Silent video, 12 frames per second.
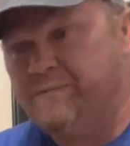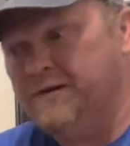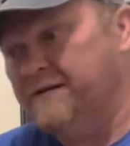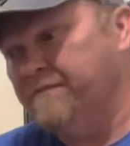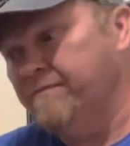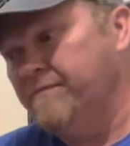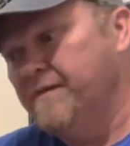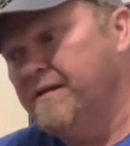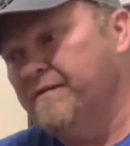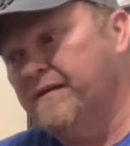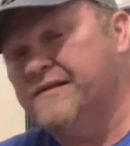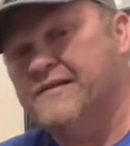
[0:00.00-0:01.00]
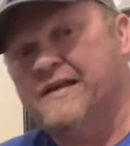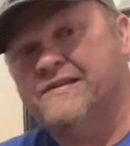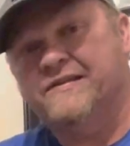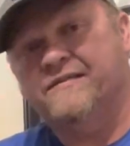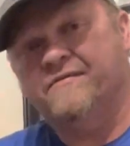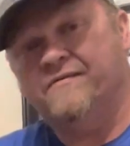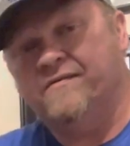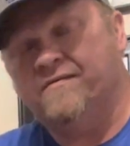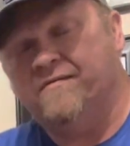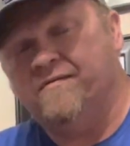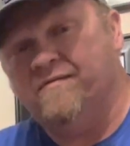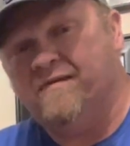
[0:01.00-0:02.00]
But they say it's
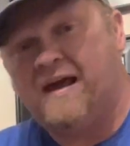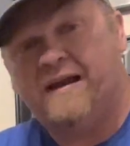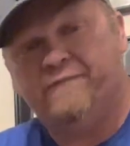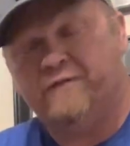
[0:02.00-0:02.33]
not even